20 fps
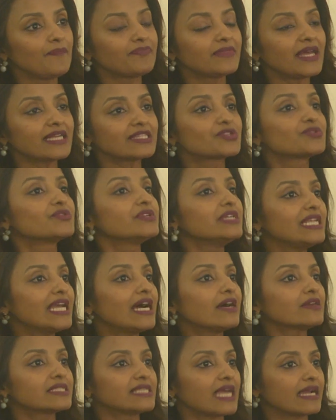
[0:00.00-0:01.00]
That's really
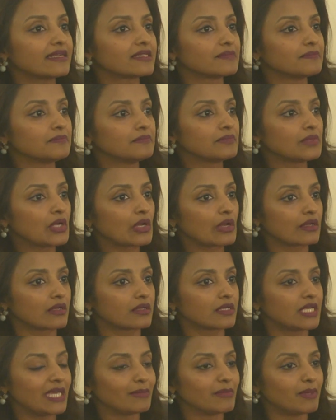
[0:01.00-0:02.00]
how Sanctum
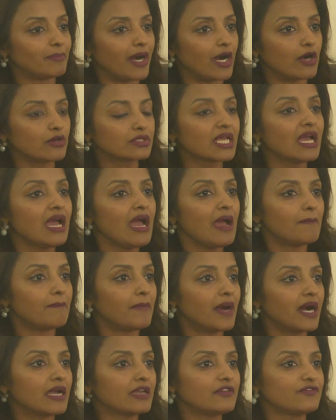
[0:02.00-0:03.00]
came about.
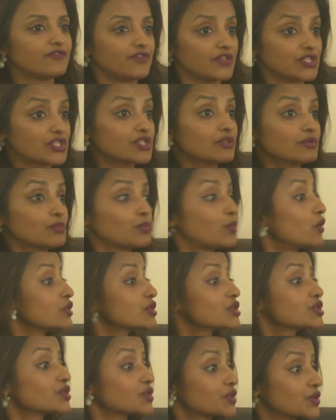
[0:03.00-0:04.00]
My vision
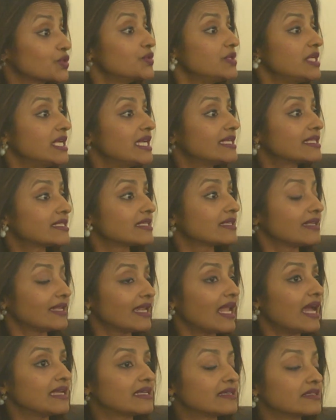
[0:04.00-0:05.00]
was to create
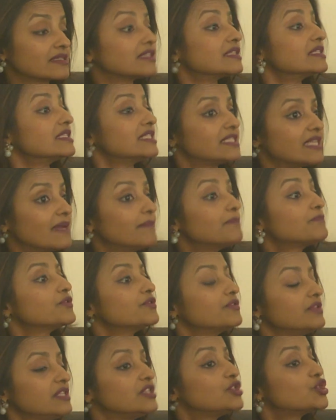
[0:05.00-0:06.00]
like a
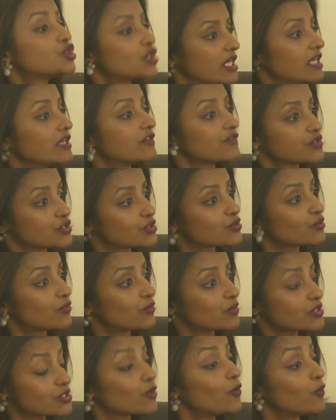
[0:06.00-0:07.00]
contemporary chain of
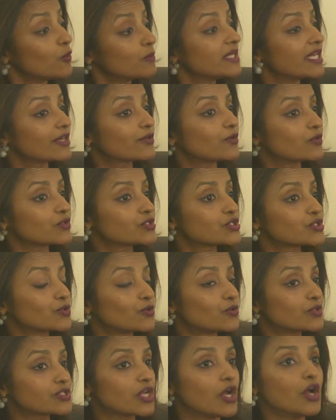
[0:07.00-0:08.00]
stores, home decor
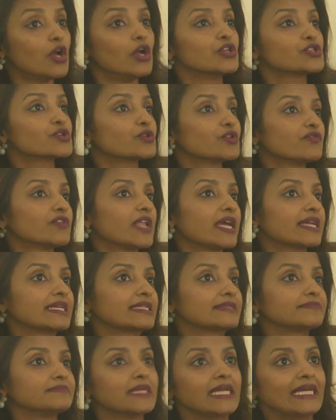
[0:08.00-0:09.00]
stores, sort of like
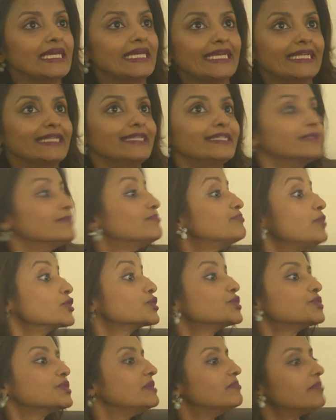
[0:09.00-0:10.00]
an Indian
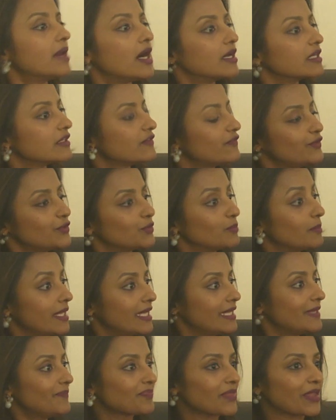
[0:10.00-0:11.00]
Pottery Barn, if you
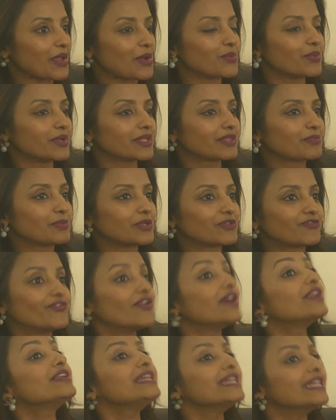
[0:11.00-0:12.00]
may, with
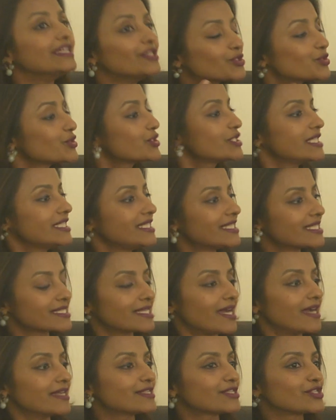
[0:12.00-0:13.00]
very interesting
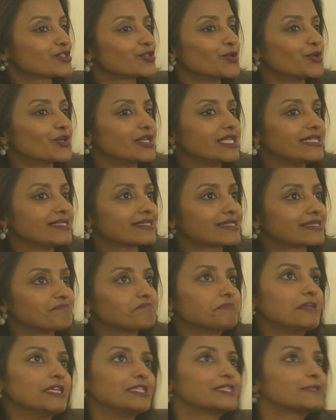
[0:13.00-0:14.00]
design stories
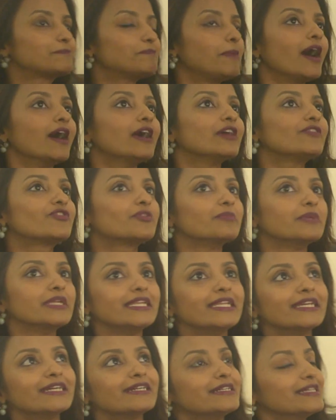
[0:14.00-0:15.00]
inspired from
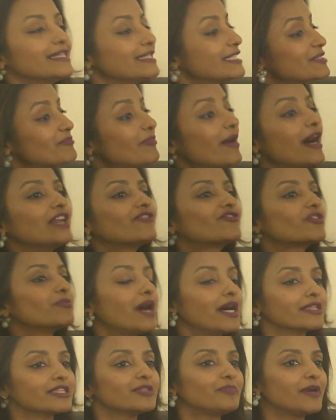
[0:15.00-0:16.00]
India, inspired from
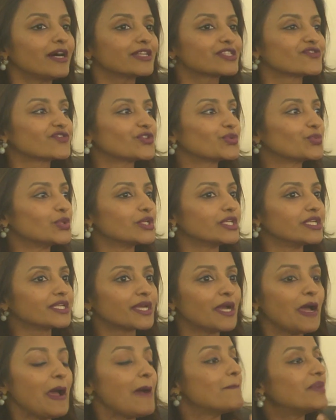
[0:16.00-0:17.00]
other parts of the world,
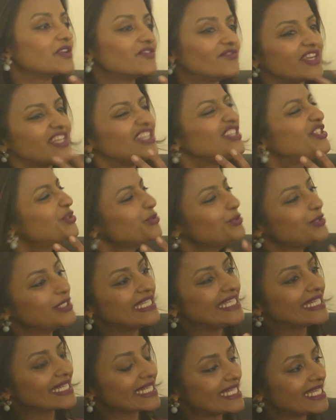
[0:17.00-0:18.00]
but very
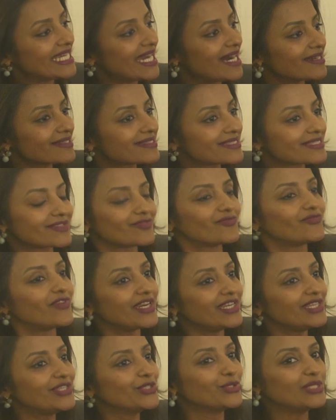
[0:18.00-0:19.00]
uniquely us,
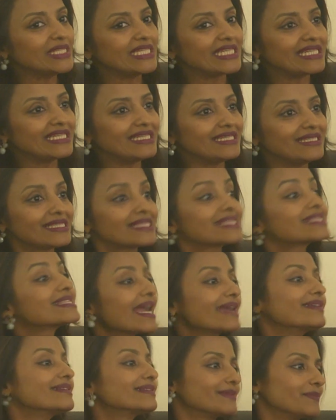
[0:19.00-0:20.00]
very uniquely
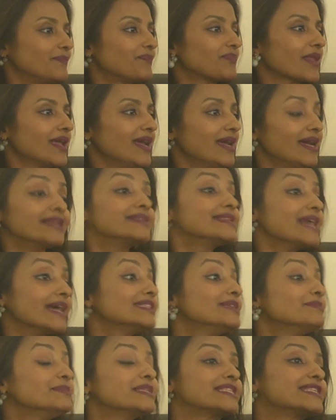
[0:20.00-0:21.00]
Sanctum. And
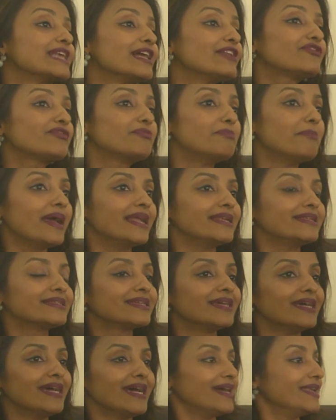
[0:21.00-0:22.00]
Sanctum itself meant
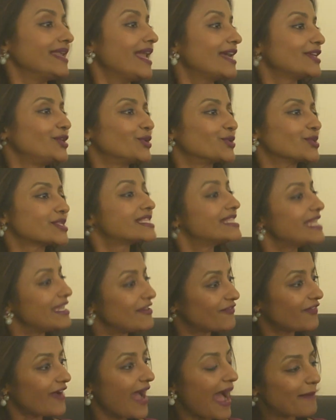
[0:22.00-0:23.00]
like your
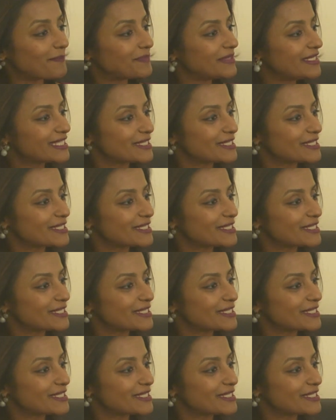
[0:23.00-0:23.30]
safe, happy